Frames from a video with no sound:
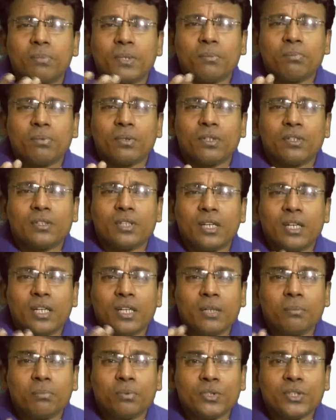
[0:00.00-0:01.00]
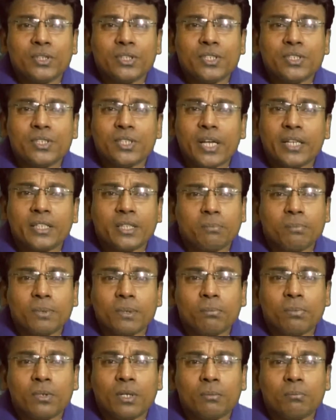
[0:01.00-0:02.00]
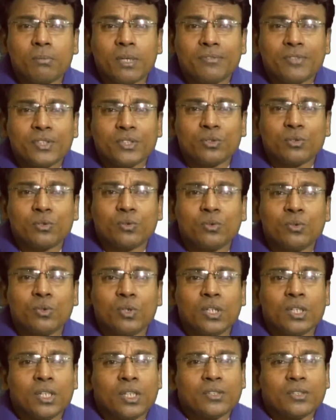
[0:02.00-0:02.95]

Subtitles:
Lilliputians and the people of Blefuscu,